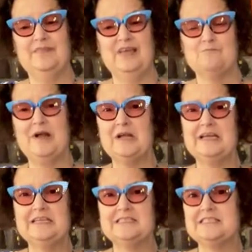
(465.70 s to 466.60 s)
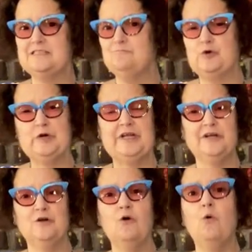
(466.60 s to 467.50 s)
American Indian, born
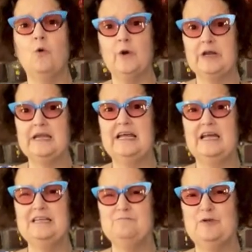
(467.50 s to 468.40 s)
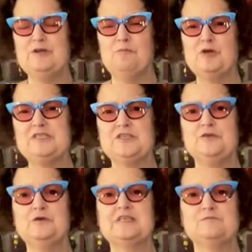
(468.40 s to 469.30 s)
here, or a person
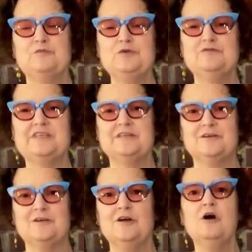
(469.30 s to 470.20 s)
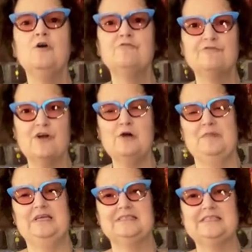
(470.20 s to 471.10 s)
who has moved here from
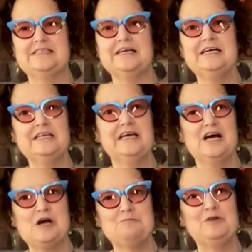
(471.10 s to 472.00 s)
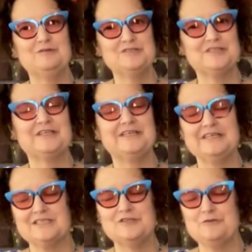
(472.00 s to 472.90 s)
India, usually
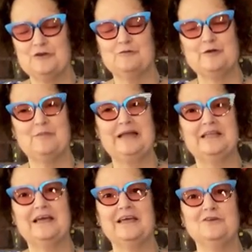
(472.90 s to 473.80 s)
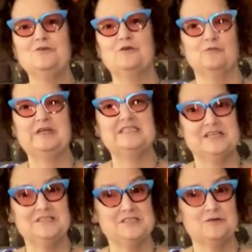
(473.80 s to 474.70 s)
is who can read my leg and who can read
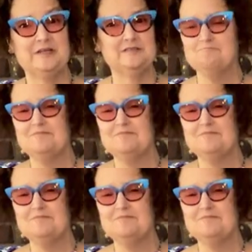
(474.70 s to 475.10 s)
Sanskrit.